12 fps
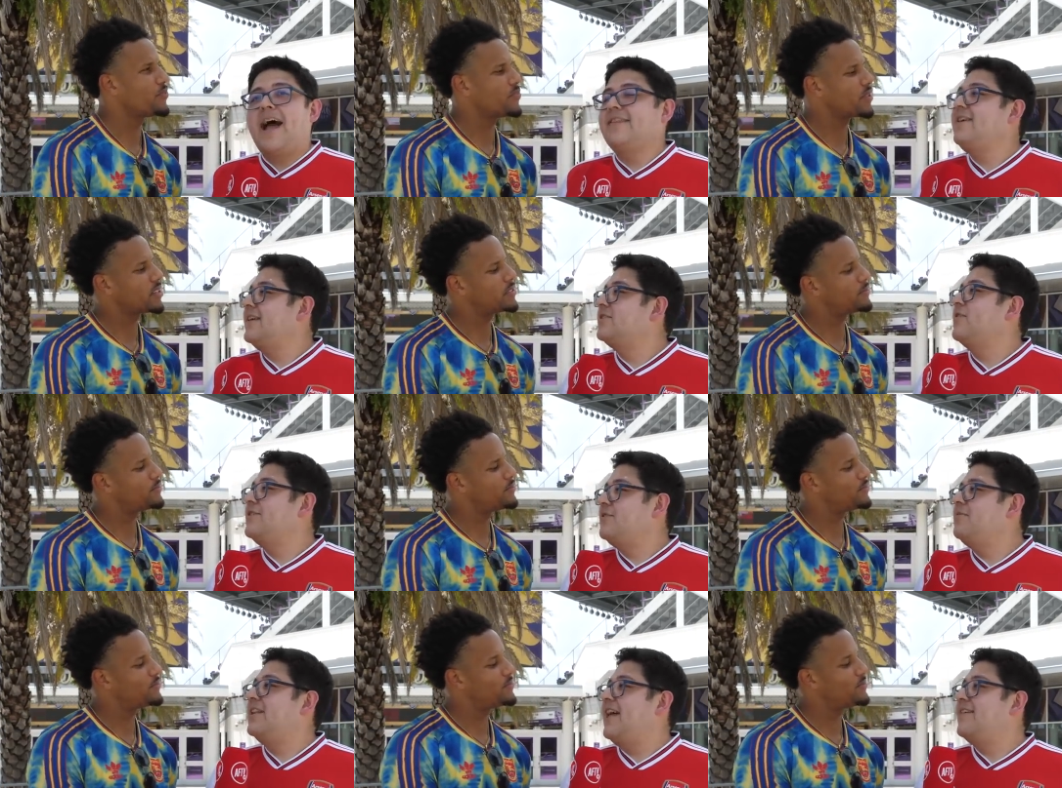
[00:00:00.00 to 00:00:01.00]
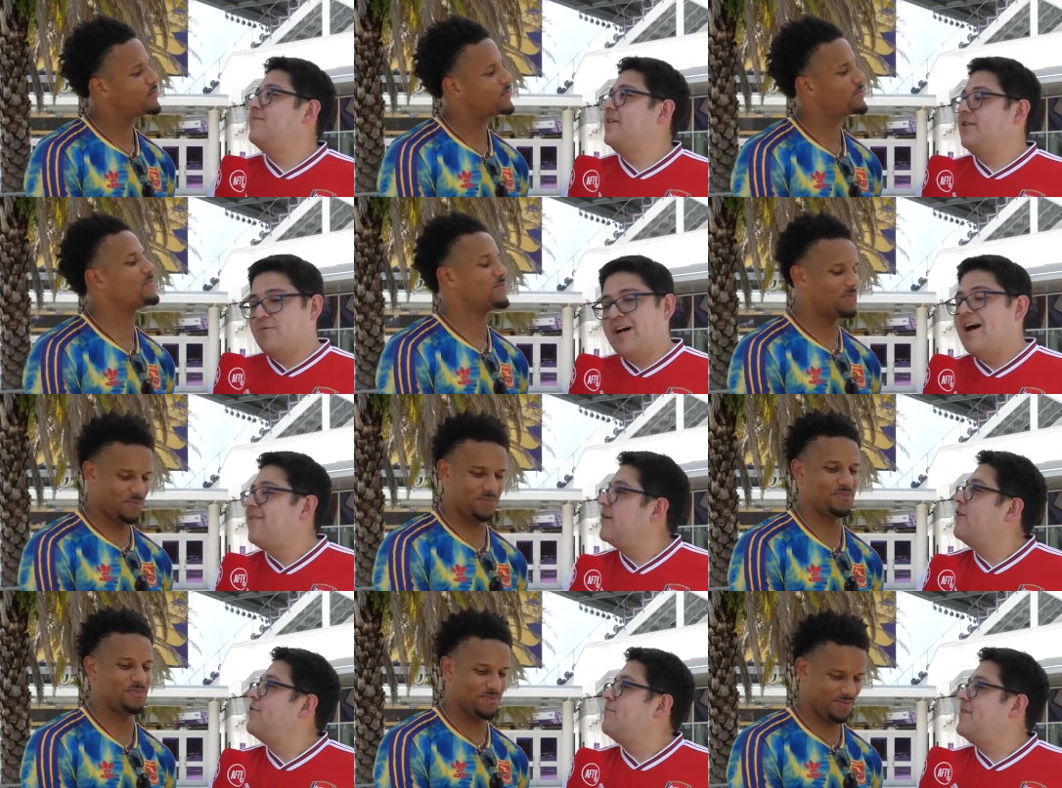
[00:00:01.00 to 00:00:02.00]
Speaker 1: I think he's going to be left because we have
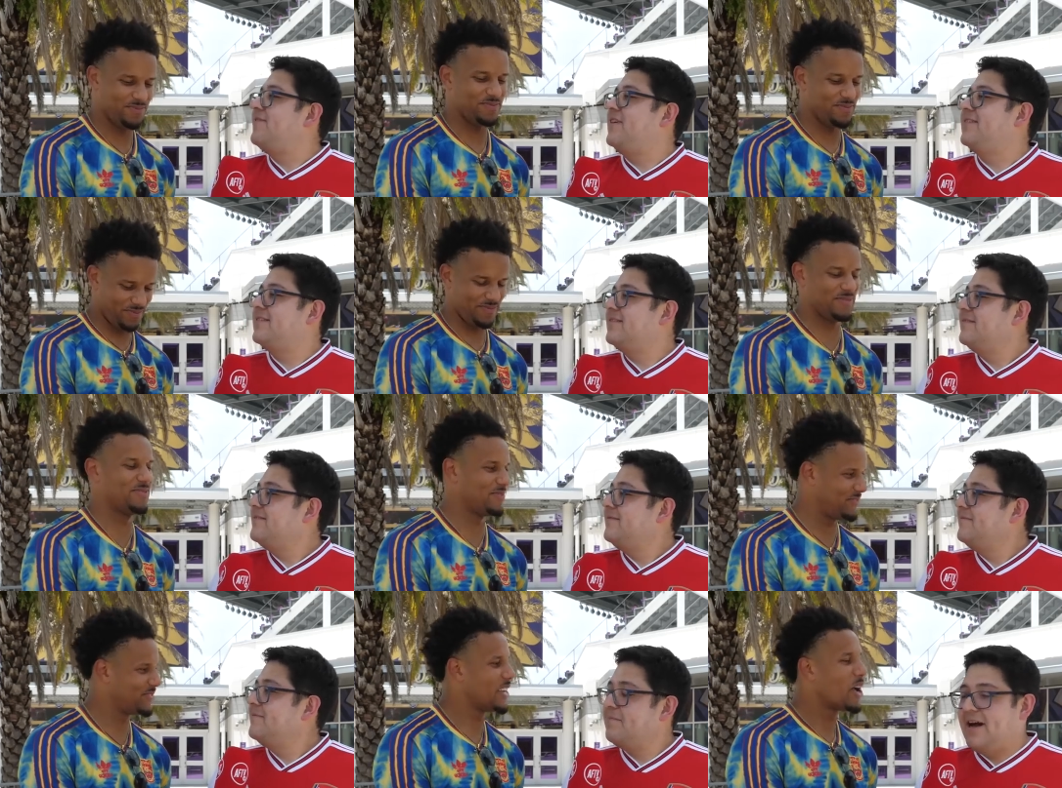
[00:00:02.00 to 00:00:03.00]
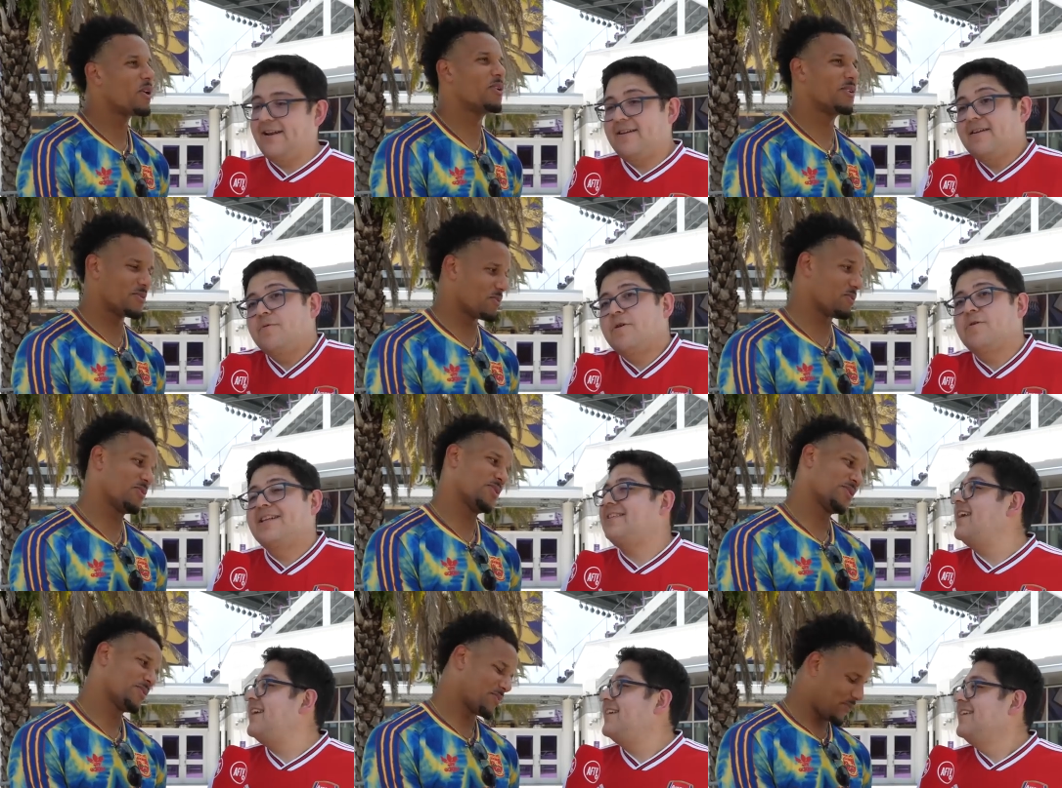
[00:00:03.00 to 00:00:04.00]
a lot of midfielders. But we
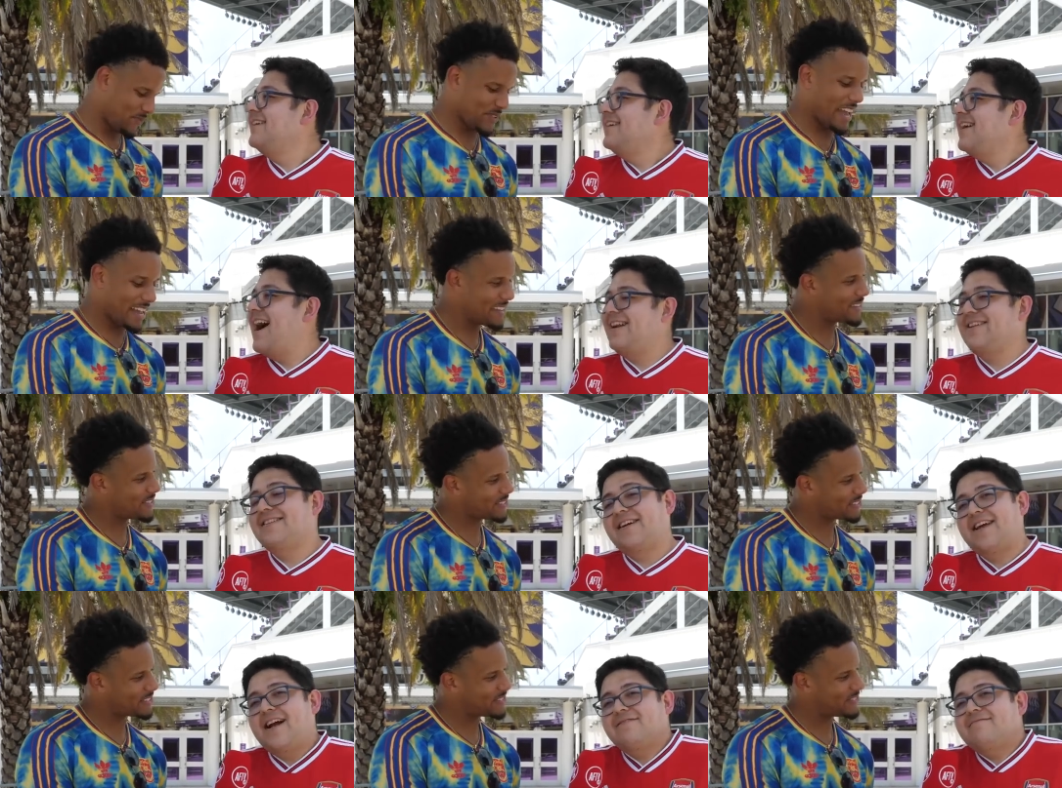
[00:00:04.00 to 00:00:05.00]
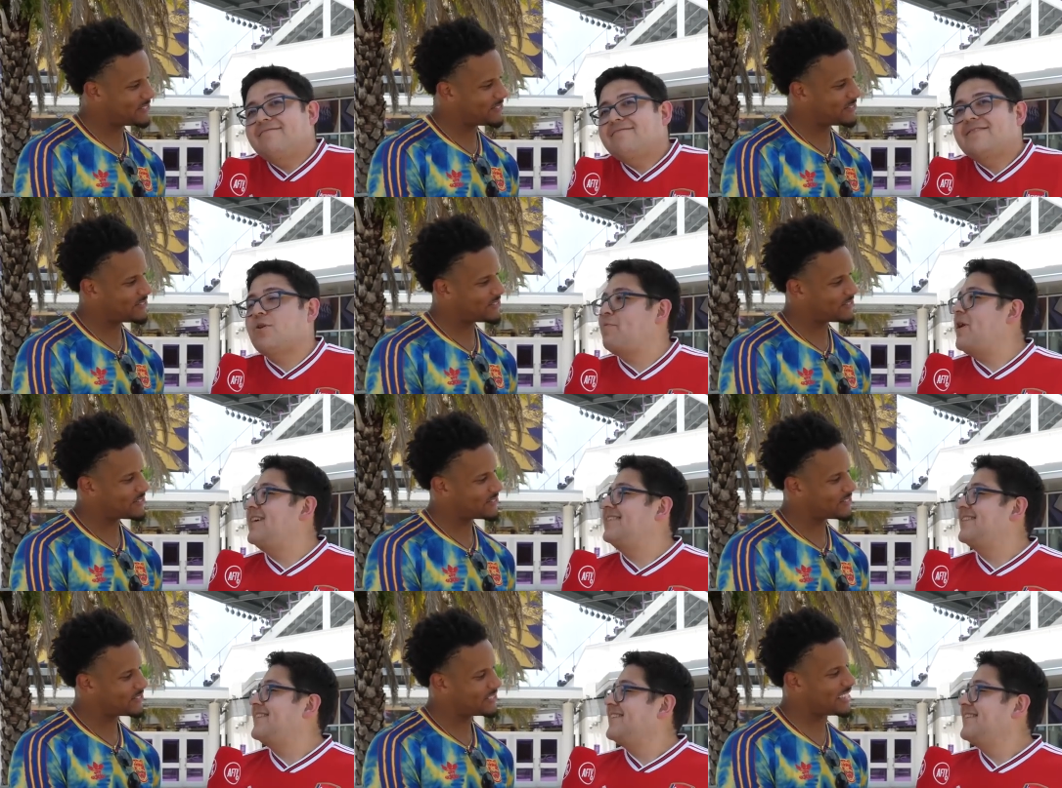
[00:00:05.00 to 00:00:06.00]
will see. Yeah. Arteta can
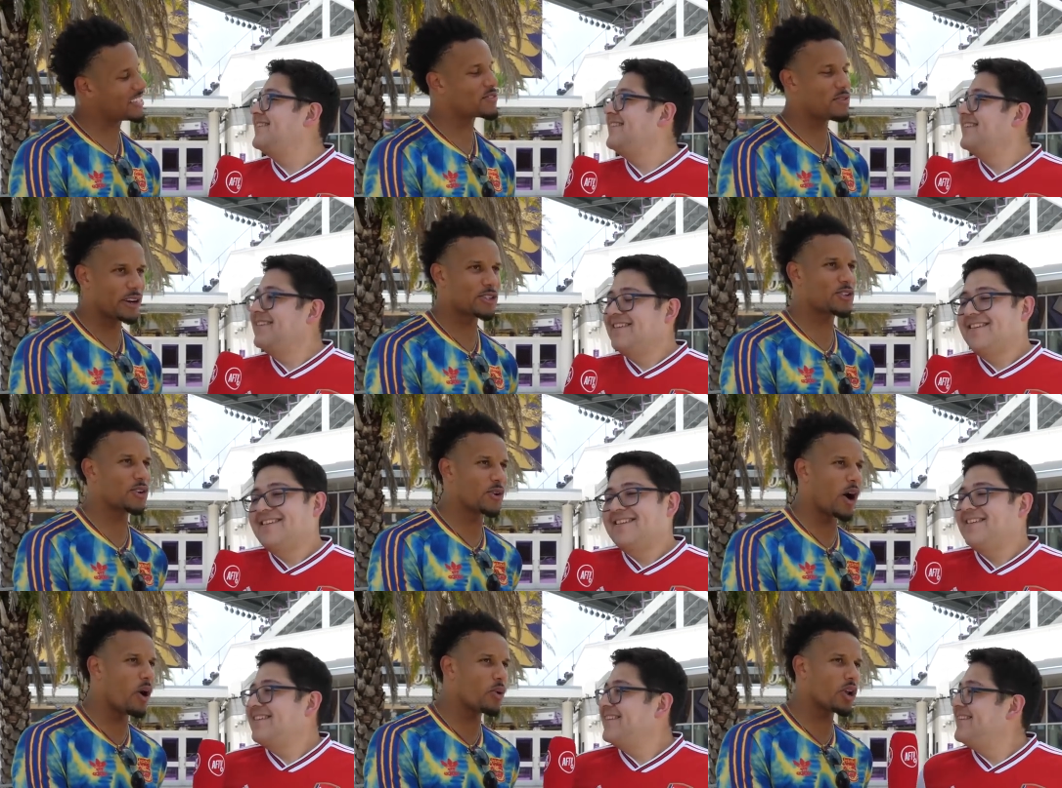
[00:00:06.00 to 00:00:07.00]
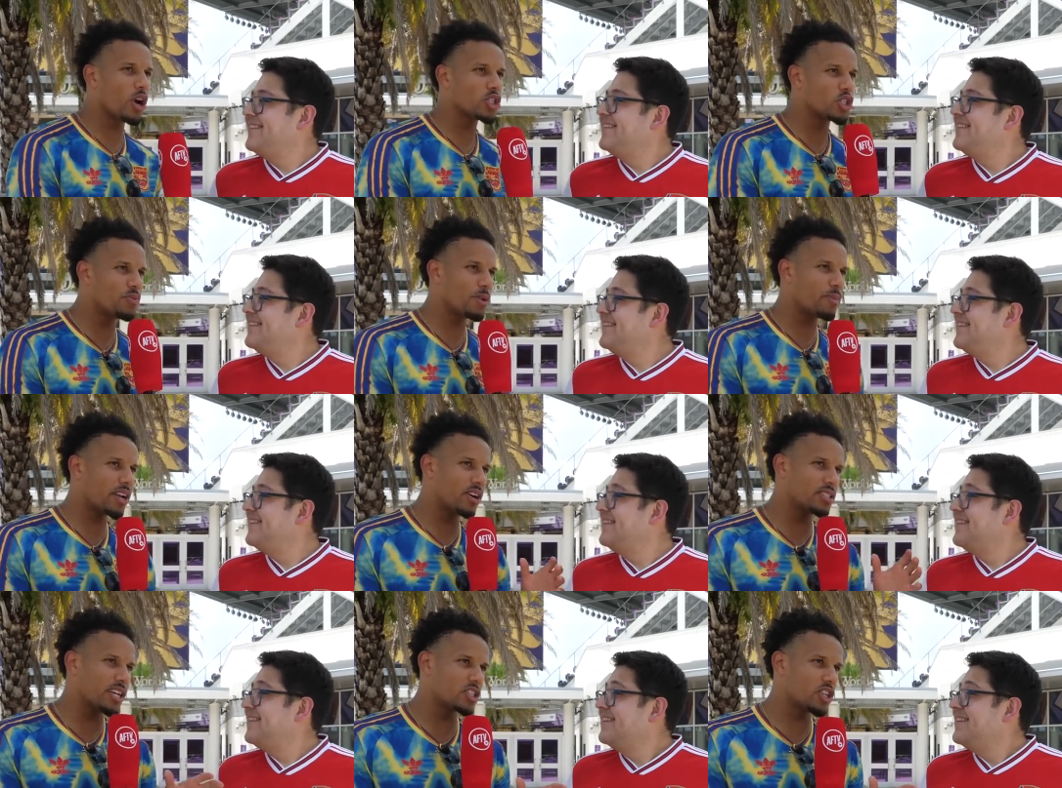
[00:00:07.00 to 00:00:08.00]
surprise us. It's very true. I want to ask you: Do you think
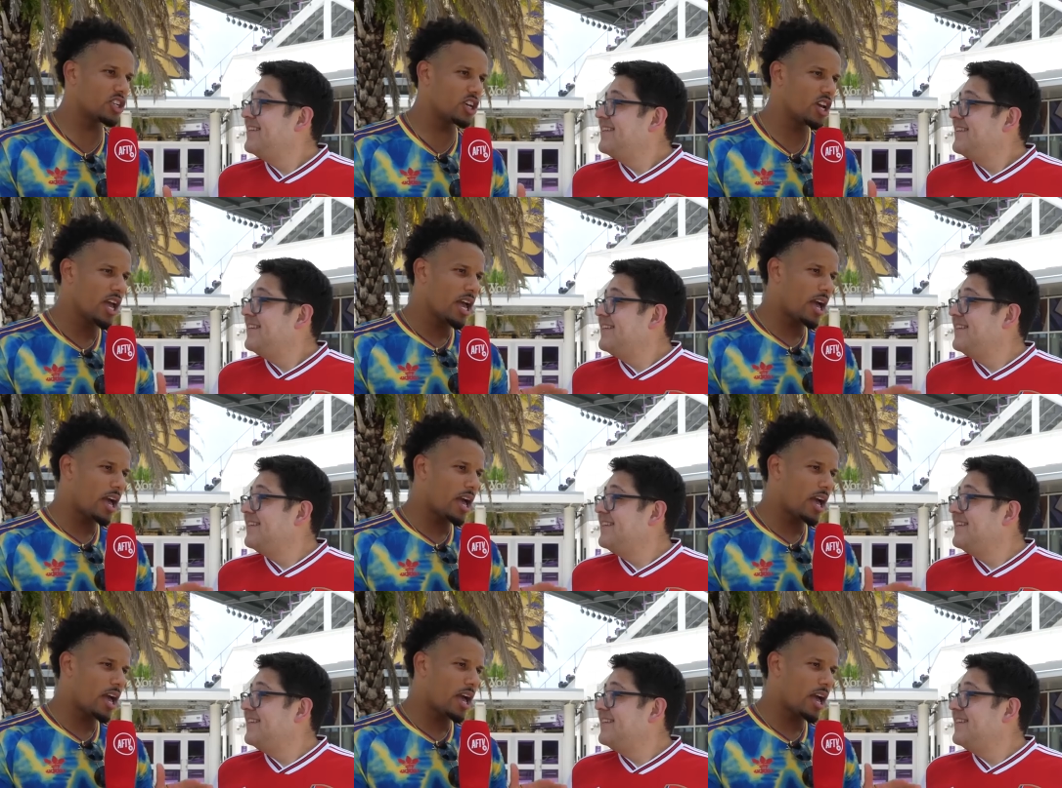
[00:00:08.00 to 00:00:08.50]
Mikel Arteta is going to